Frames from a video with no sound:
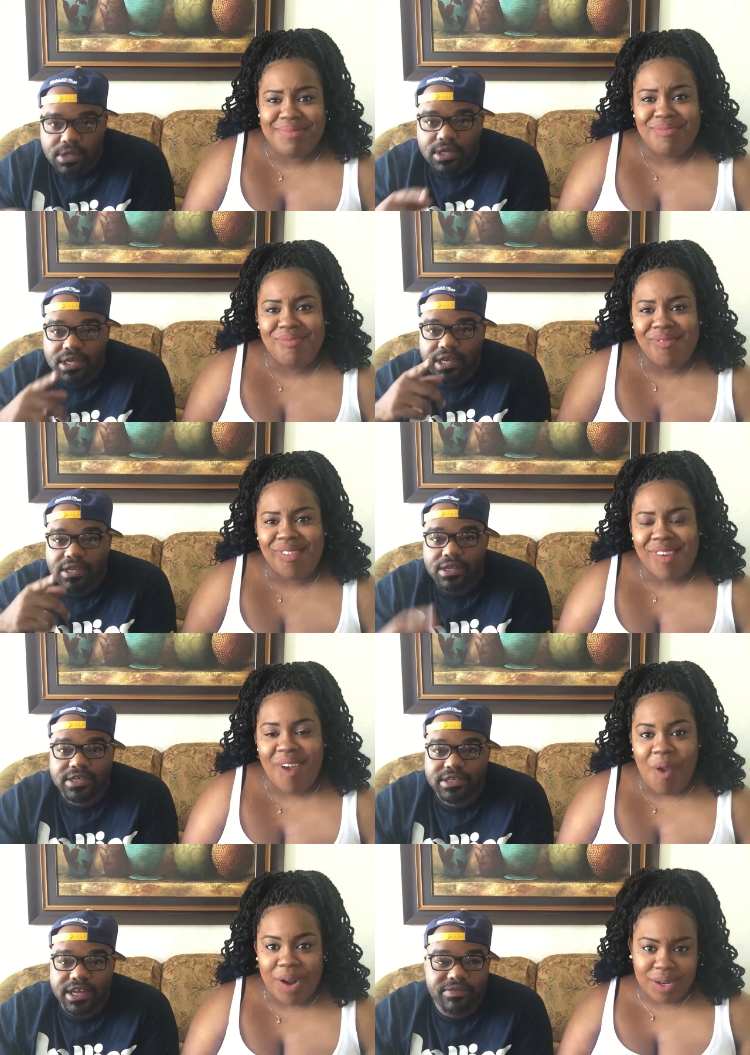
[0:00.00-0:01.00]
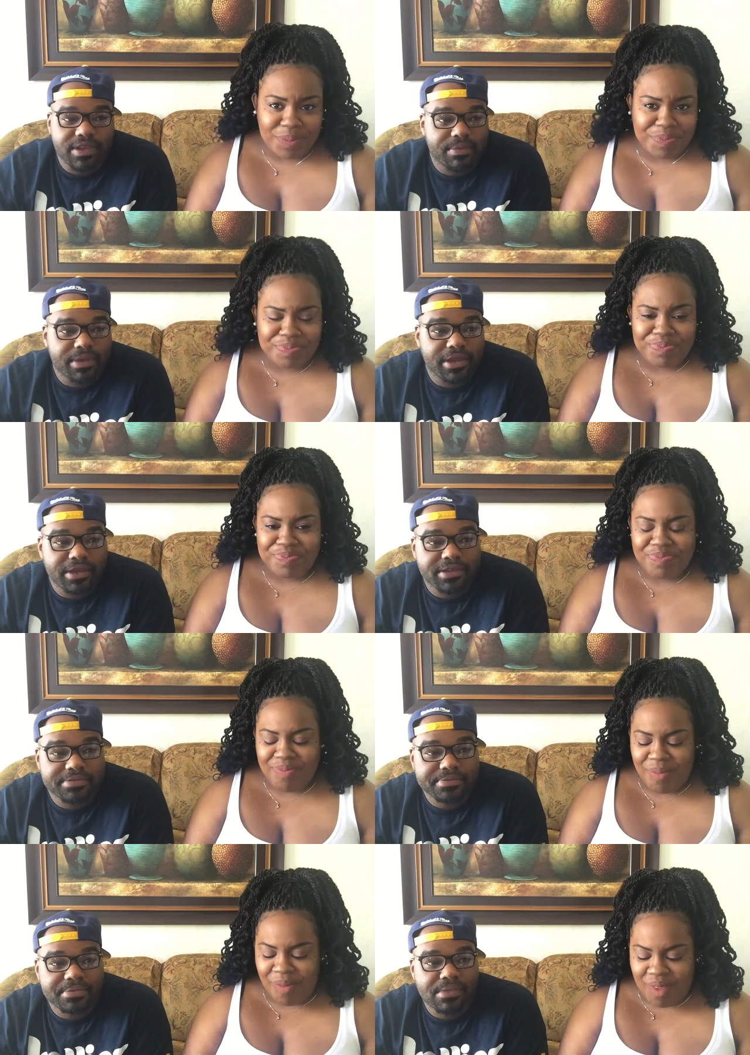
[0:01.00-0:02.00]
Speaker 1: Yeah, that's definitely bad.
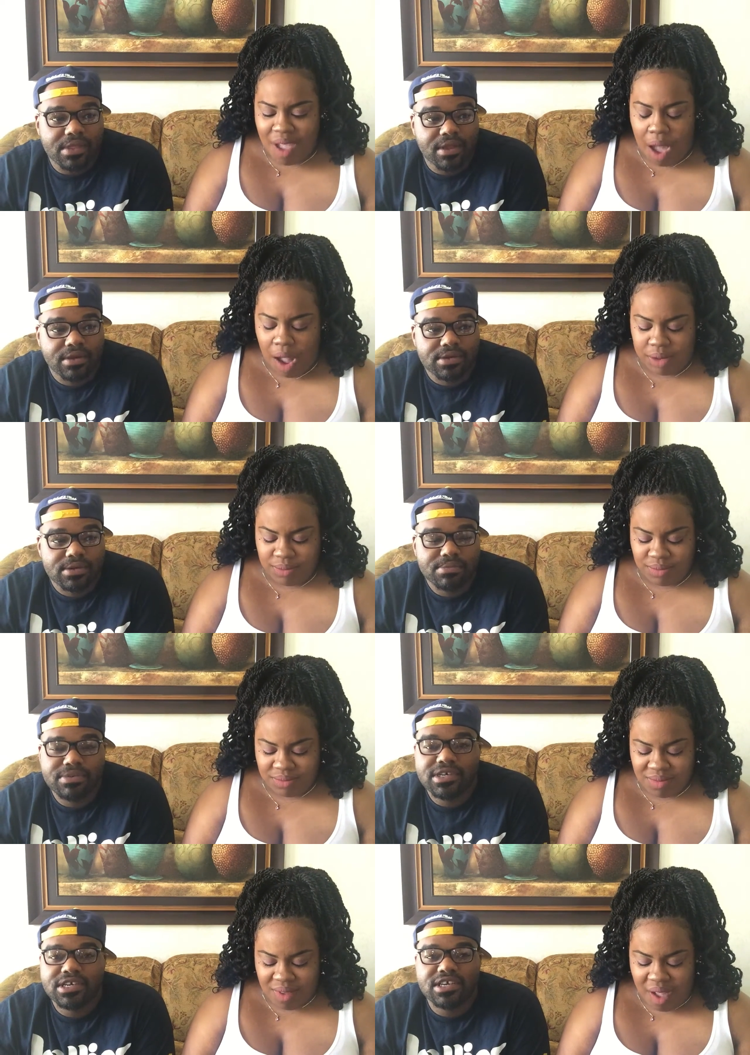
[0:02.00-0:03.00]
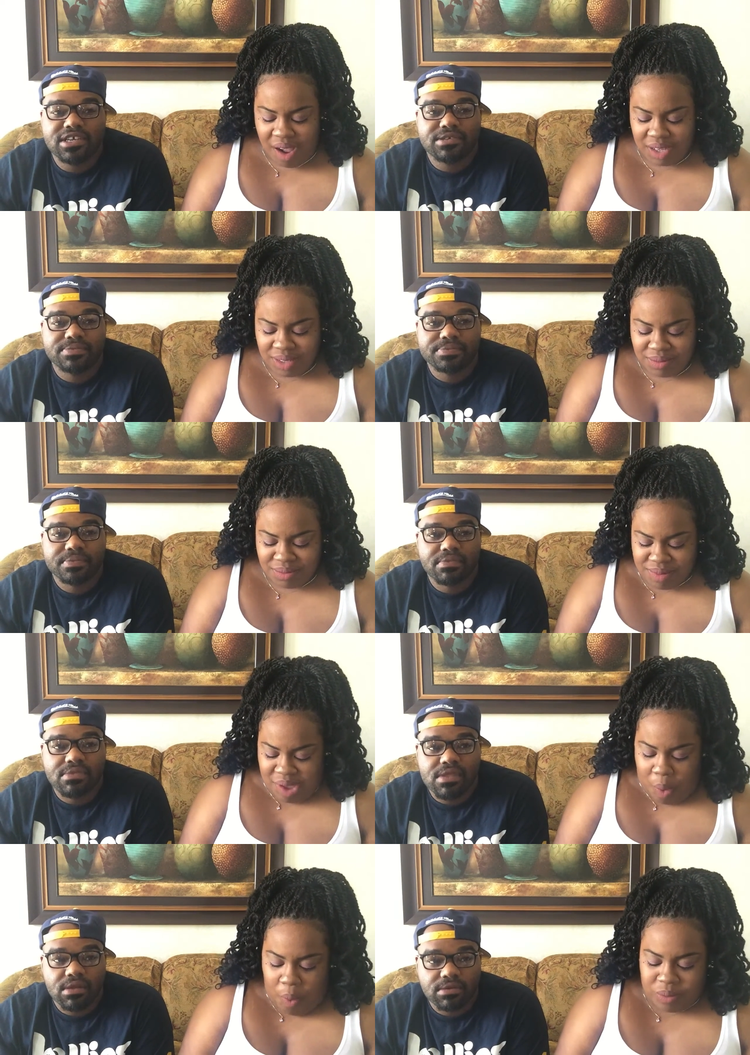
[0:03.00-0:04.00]
Pretty good though.
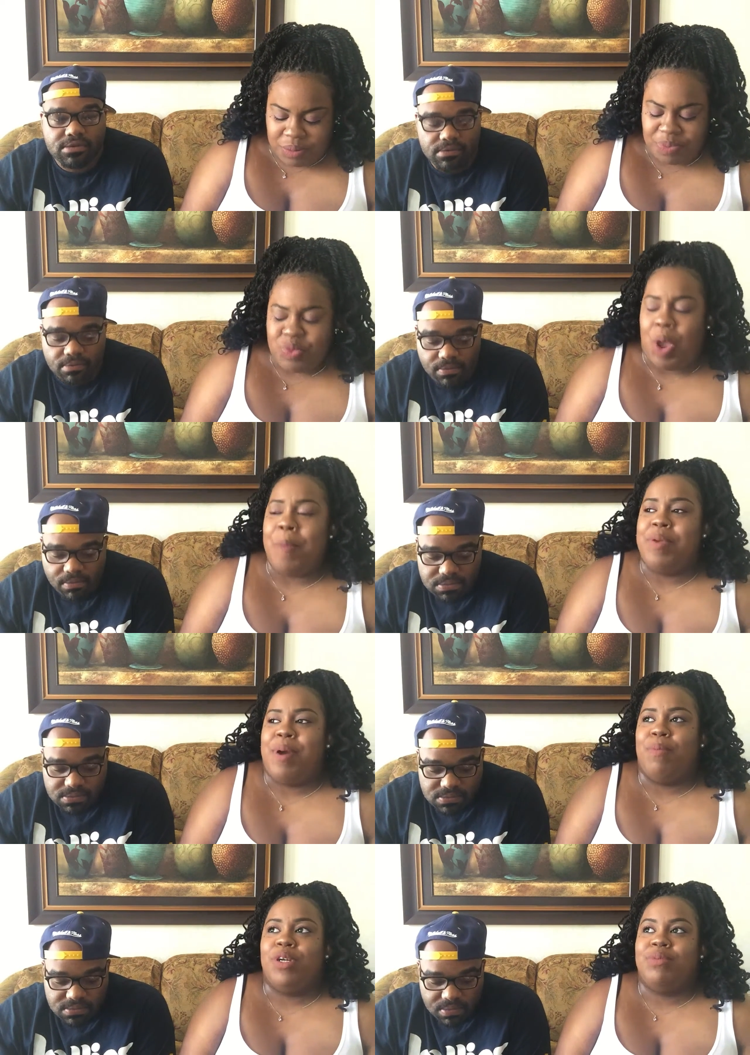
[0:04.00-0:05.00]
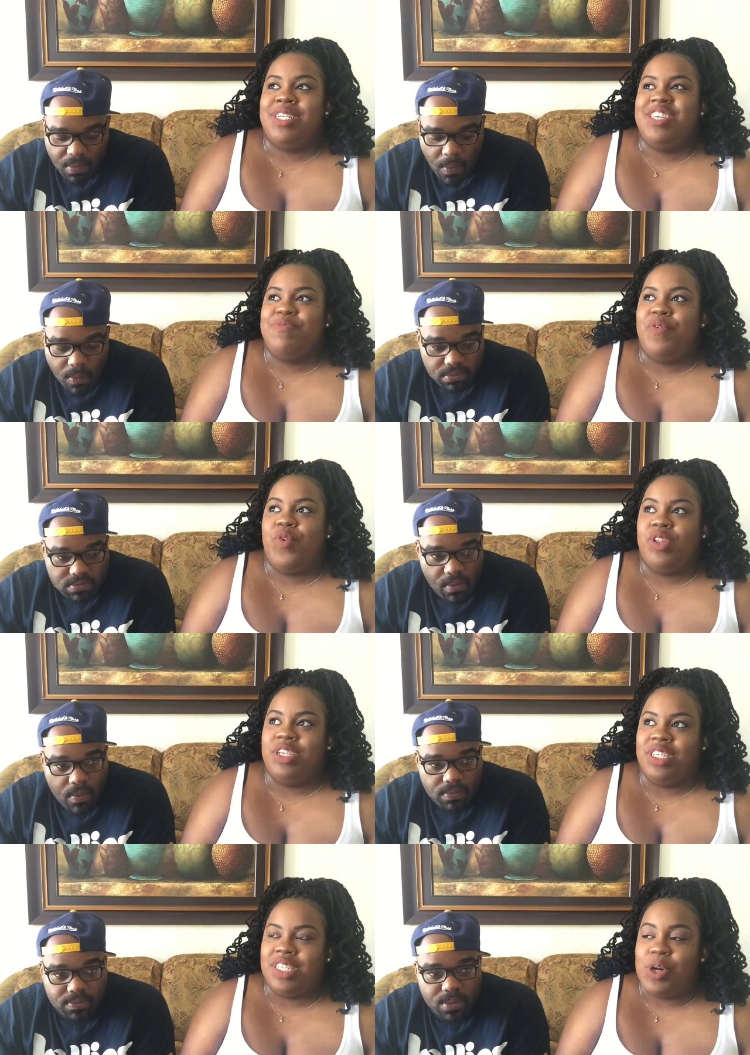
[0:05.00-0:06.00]
Speaker 2: I mean, but I brushed my teeth before
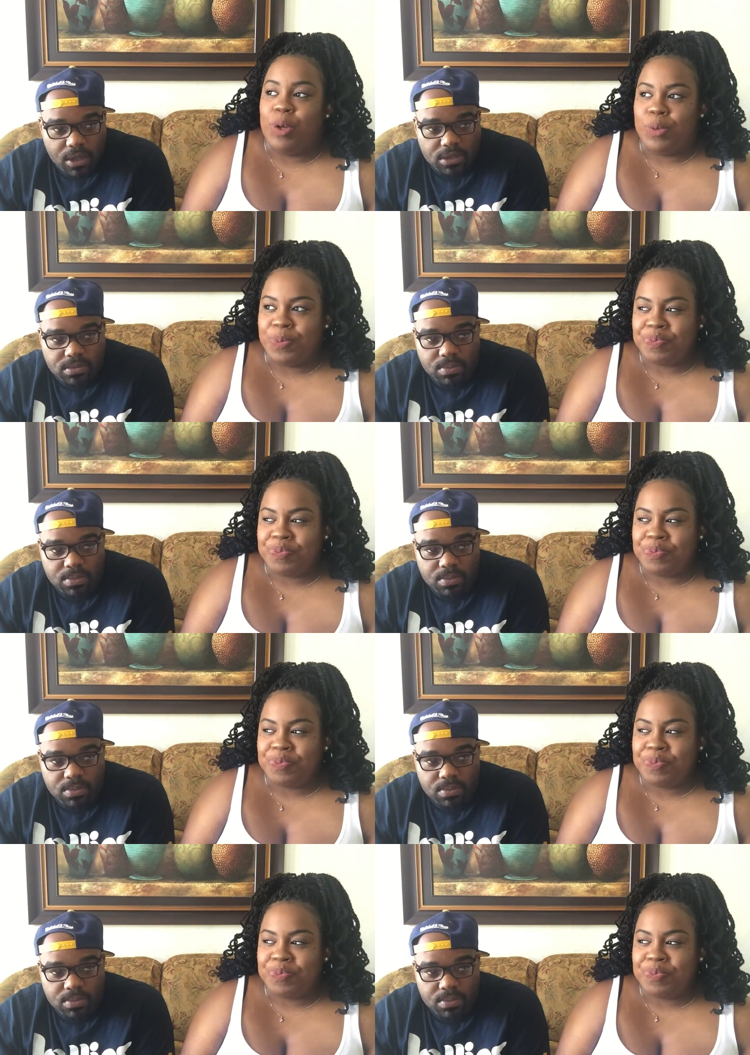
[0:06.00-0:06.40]
this, so